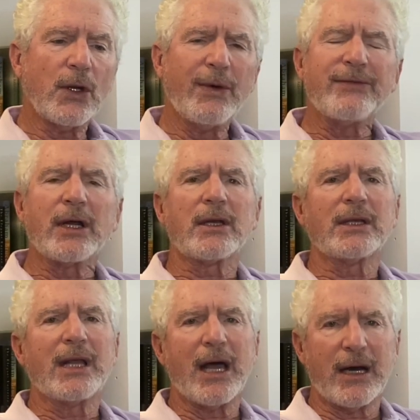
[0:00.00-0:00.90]
We've done a
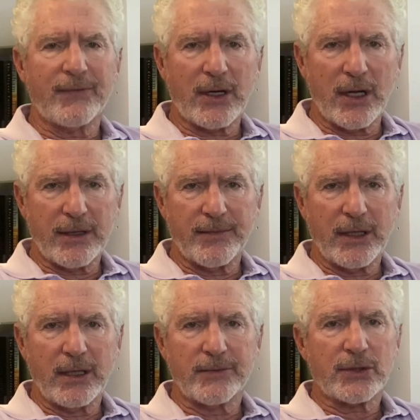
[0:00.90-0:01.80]
lot of
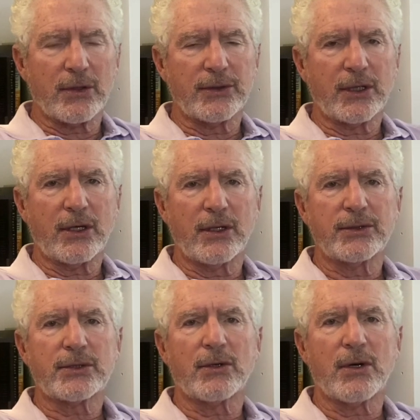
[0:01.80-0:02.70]
condominiums on the
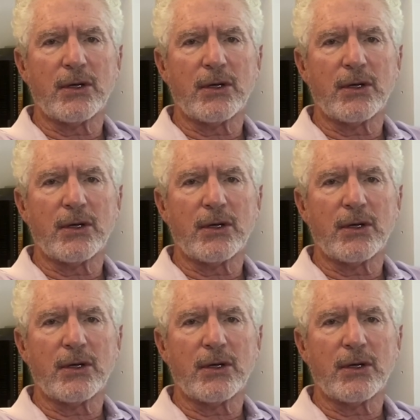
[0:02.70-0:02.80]
coast,